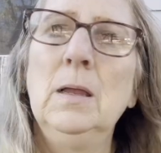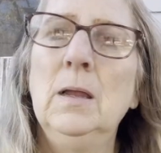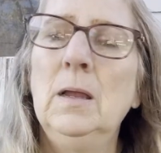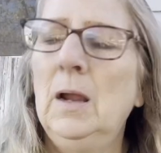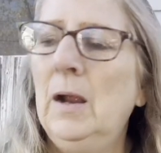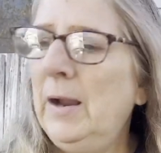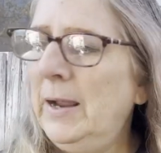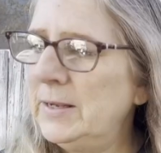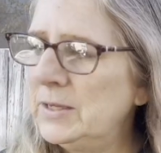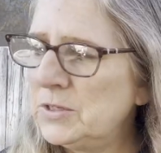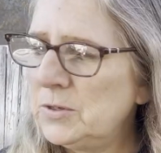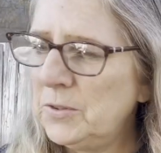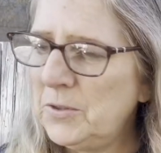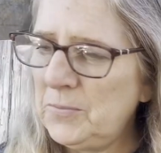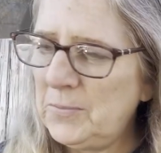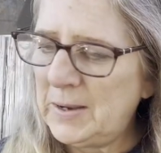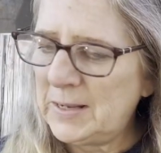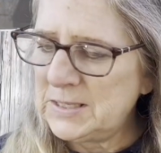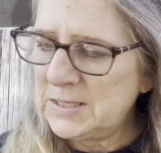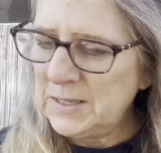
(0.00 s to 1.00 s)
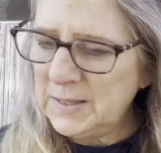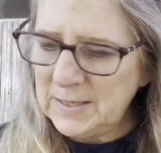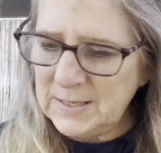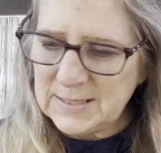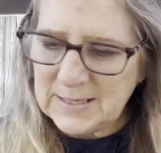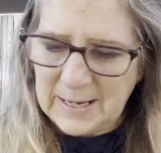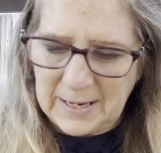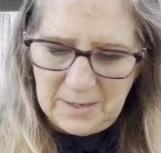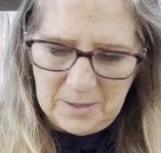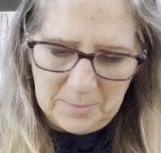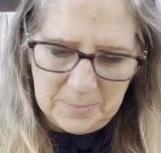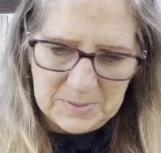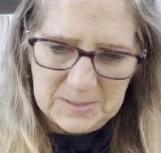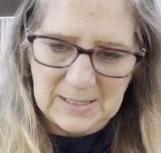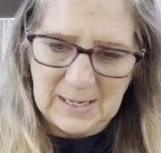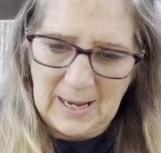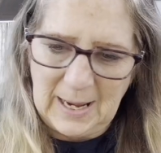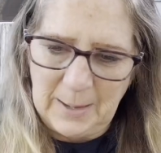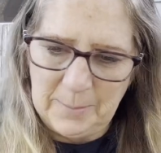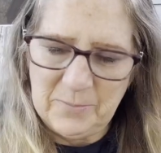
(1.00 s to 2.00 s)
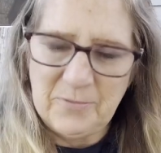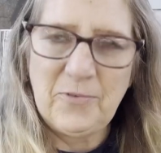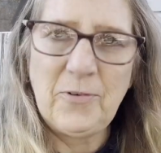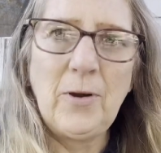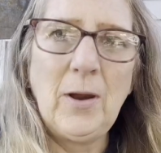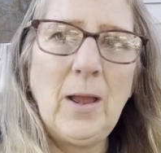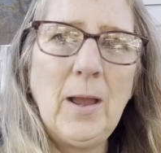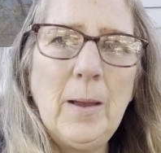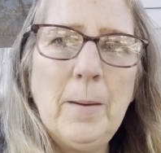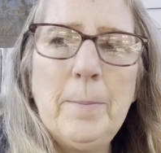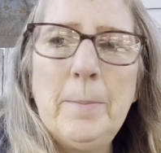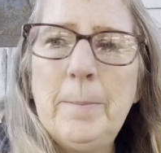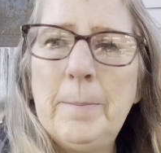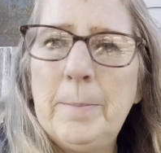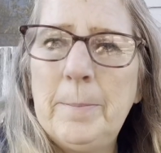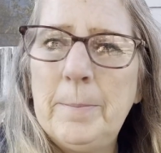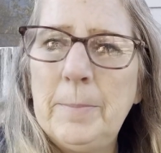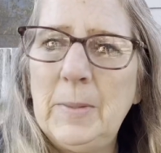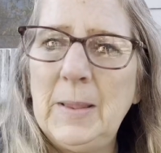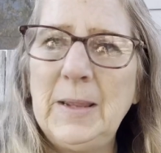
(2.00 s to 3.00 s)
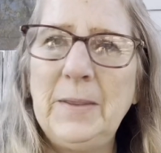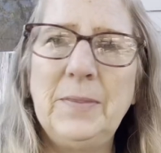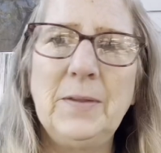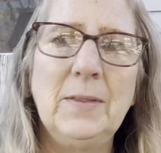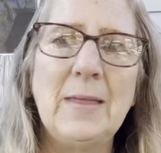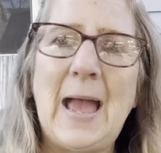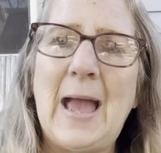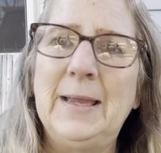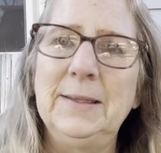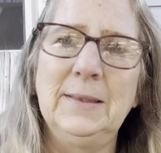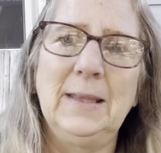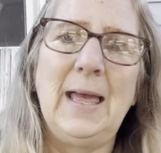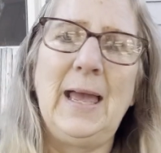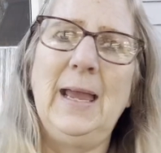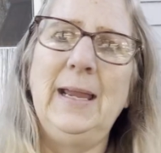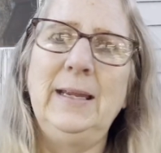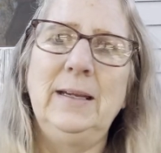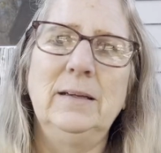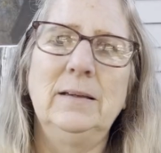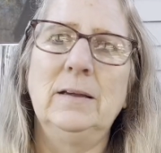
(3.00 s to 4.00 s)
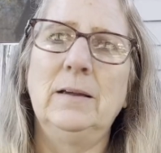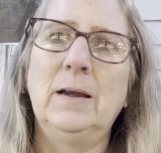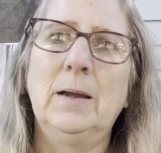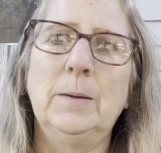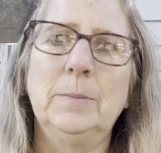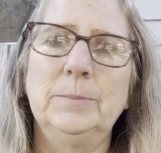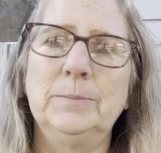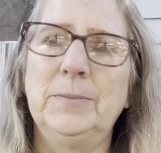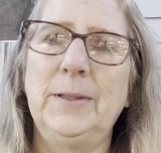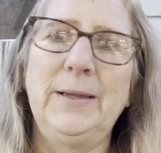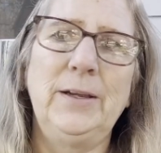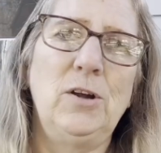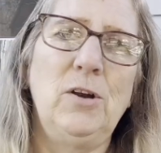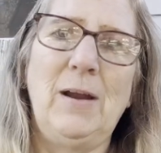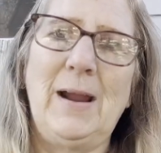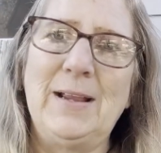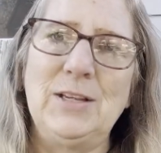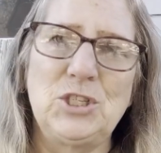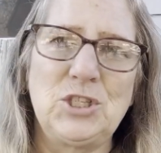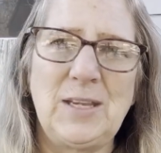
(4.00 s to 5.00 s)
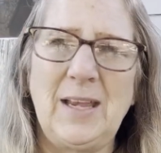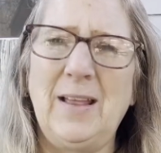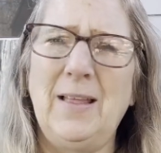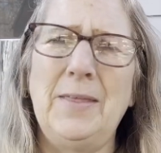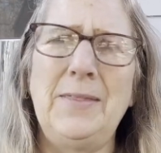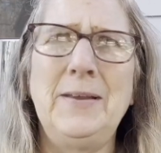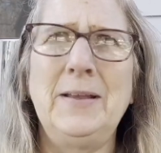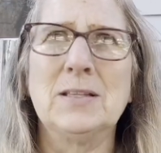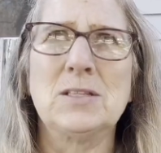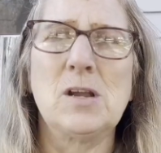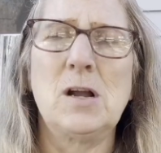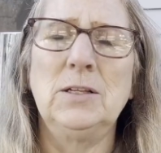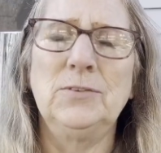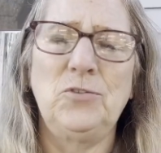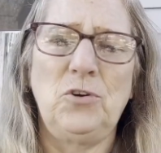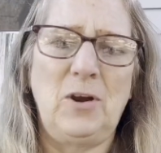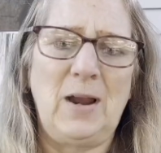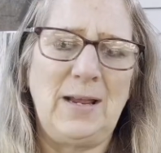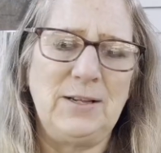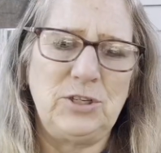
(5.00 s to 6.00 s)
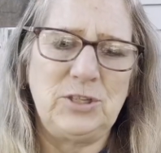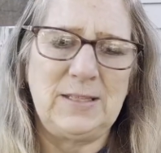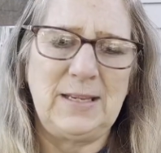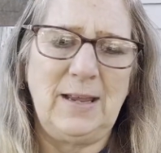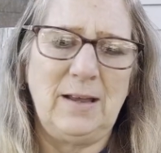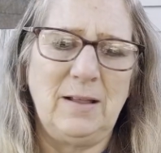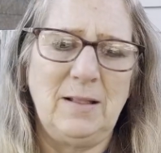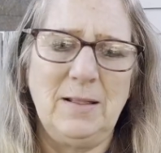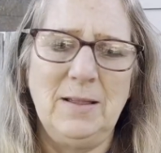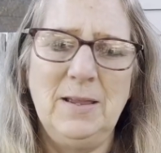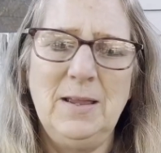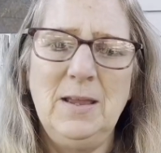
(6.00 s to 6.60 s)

All right, so the rest of these items came from like the online like garage sale. I think it's called garage sale.